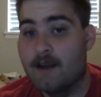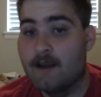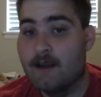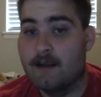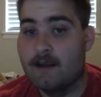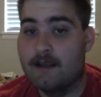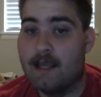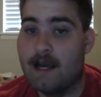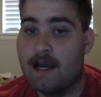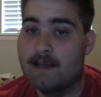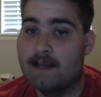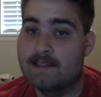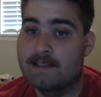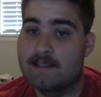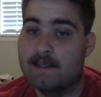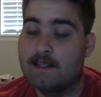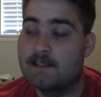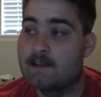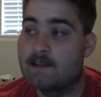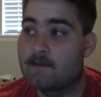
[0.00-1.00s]
yeah, it's
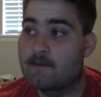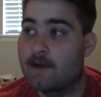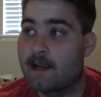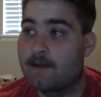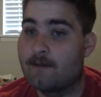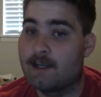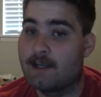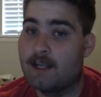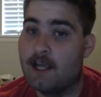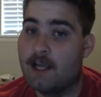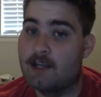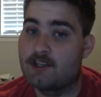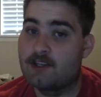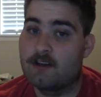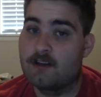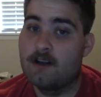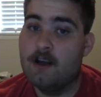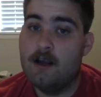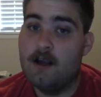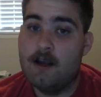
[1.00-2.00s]
an easy
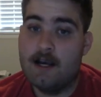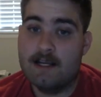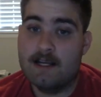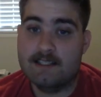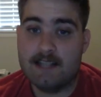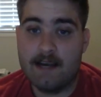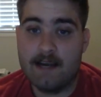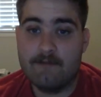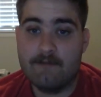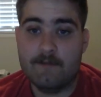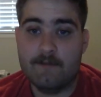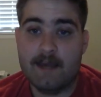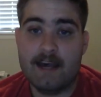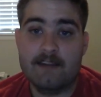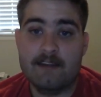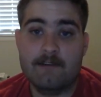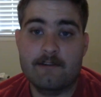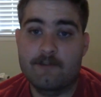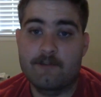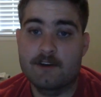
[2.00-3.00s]
recommendation. Aside from
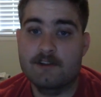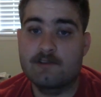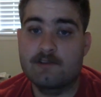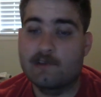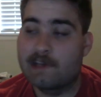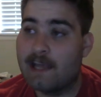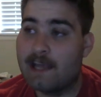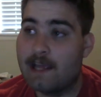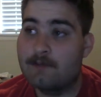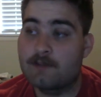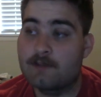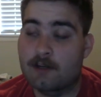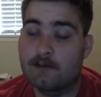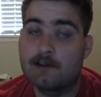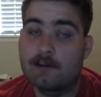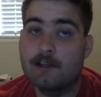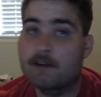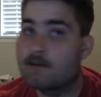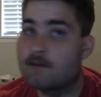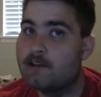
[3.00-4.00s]
that, the first three games are
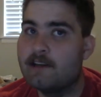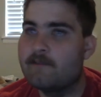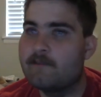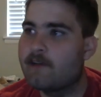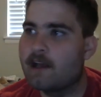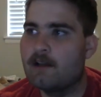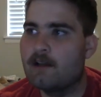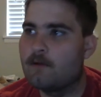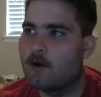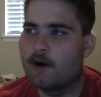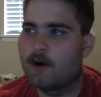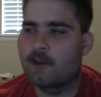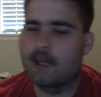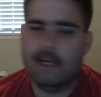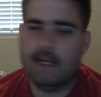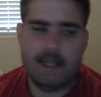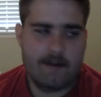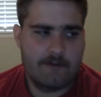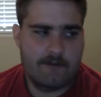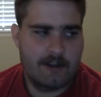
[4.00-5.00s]
literally available on,
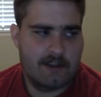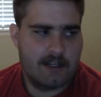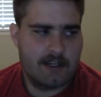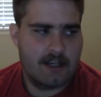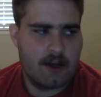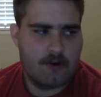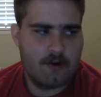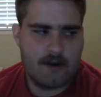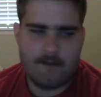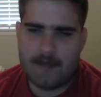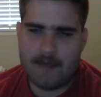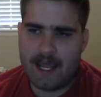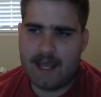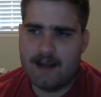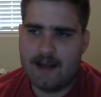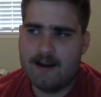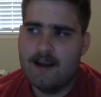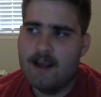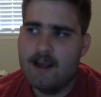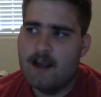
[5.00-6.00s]
like, everything known to
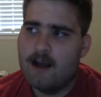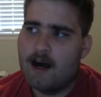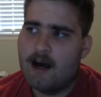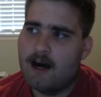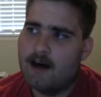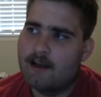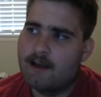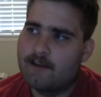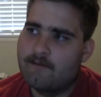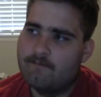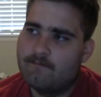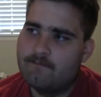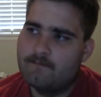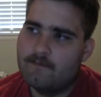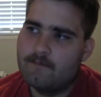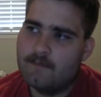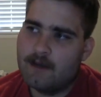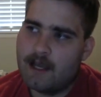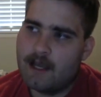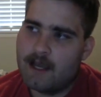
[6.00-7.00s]
man. The
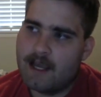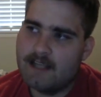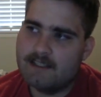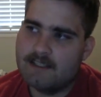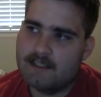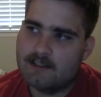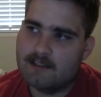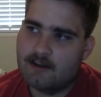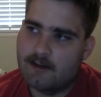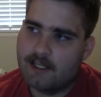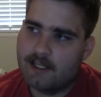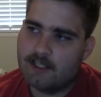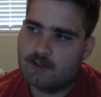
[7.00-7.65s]
Ace Attorney